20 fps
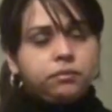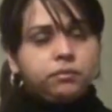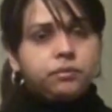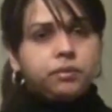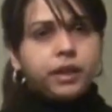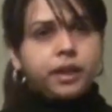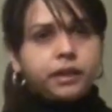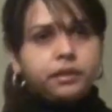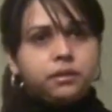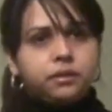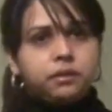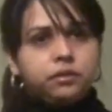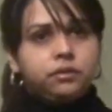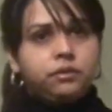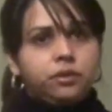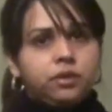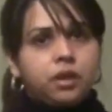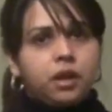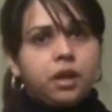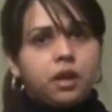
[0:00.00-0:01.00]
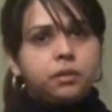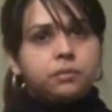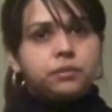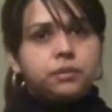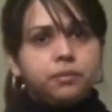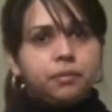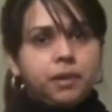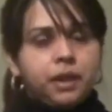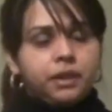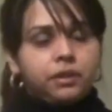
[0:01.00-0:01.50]
rest your
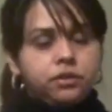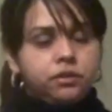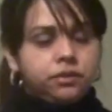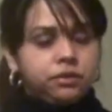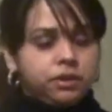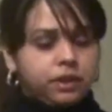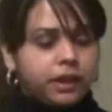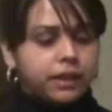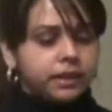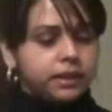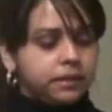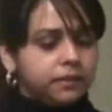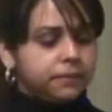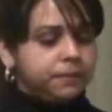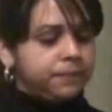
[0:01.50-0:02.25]
arms by your side.